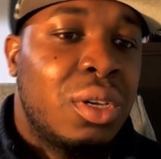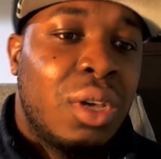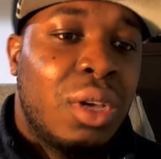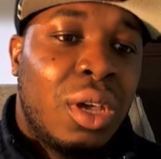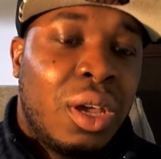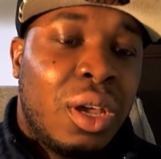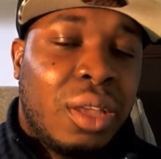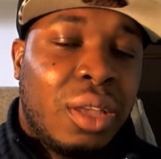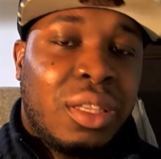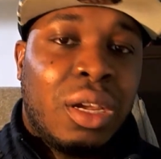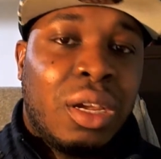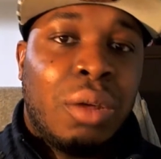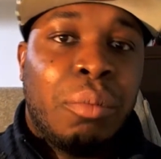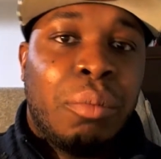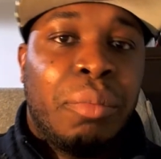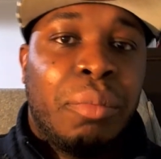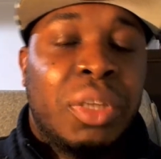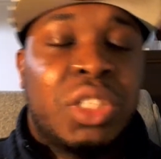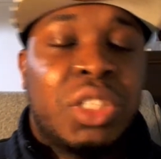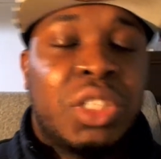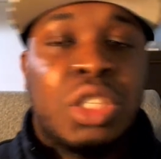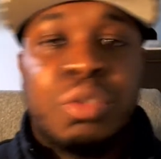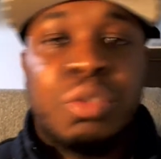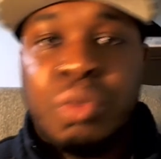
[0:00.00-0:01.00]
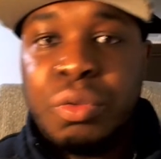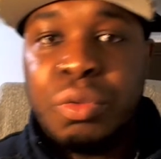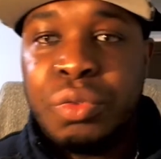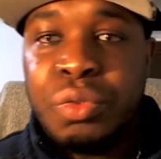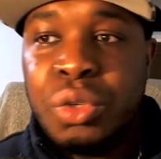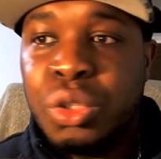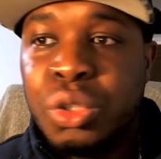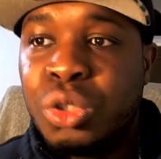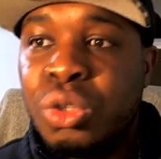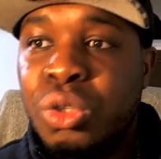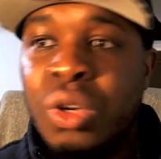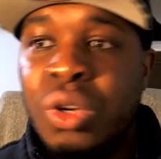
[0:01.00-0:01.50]
their ambitions for the
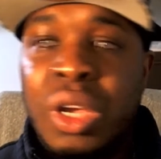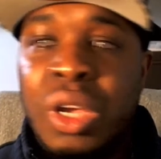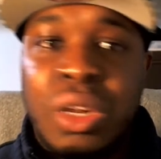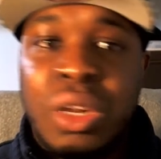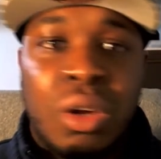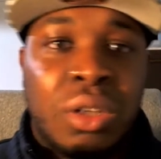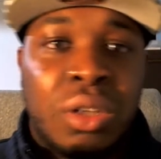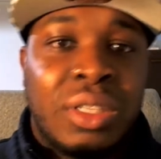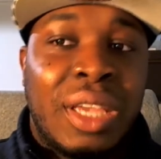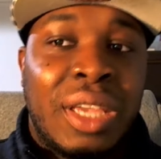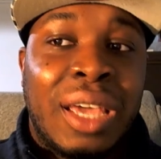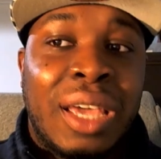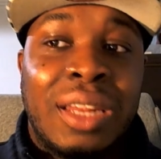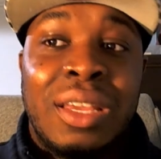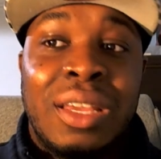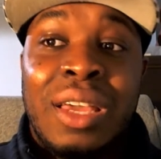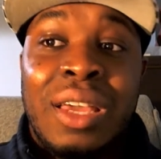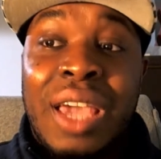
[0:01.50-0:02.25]
future and all that.